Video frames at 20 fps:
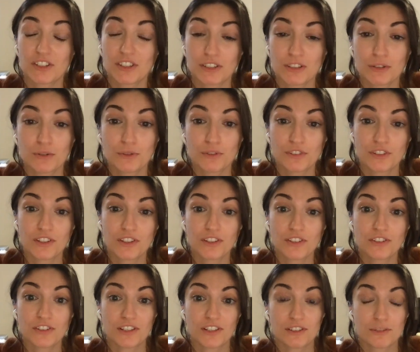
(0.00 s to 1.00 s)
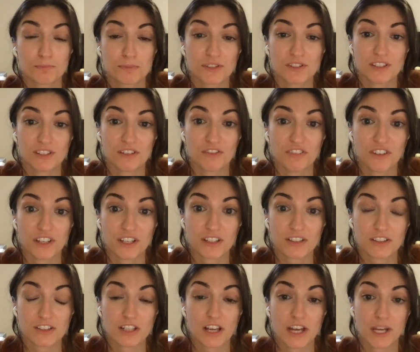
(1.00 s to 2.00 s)
uses a specific
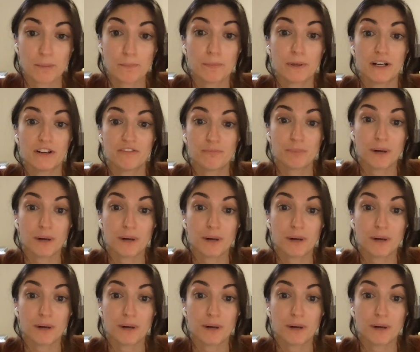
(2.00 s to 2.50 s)
type of